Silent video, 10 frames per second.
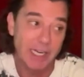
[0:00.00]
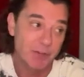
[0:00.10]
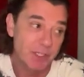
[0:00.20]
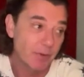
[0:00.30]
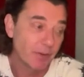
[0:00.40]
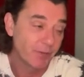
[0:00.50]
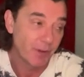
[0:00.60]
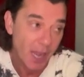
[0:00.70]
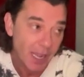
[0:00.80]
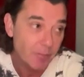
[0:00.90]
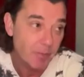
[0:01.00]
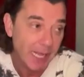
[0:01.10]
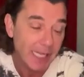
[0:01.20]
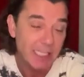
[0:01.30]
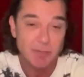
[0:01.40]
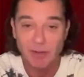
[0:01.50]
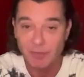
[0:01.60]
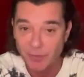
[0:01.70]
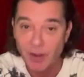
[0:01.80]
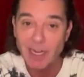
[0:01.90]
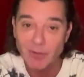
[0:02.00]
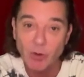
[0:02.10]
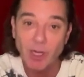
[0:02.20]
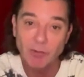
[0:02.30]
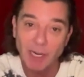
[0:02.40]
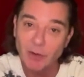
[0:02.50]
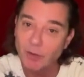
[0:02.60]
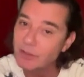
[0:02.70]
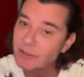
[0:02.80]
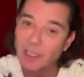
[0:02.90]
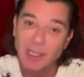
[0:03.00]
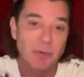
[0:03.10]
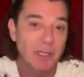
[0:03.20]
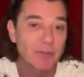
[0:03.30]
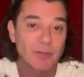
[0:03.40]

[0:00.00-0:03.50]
if five bands make five great records. I'm like,